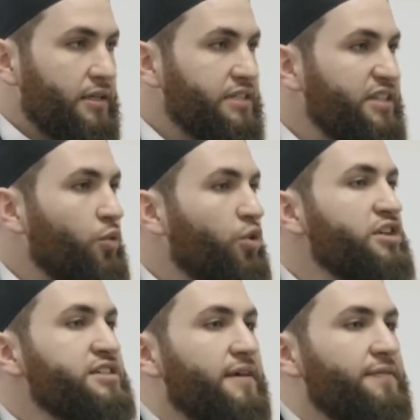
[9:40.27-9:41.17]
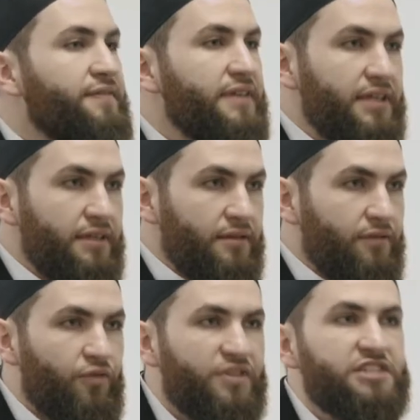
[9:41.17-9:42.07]
He said, where is the fee
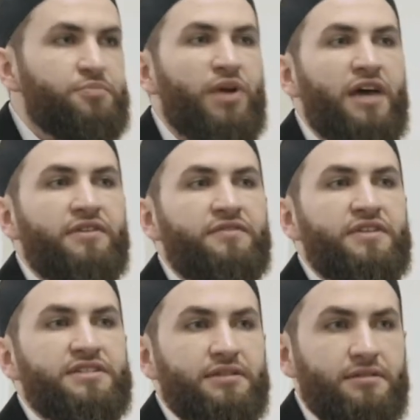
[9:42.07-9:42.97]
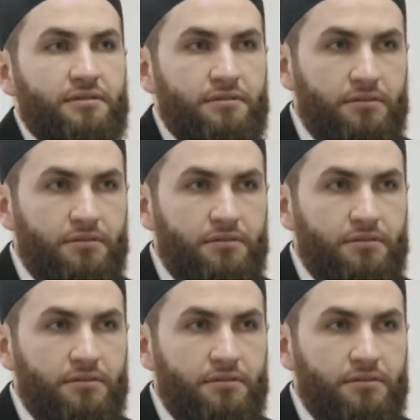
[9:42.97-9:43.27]
for this private visit?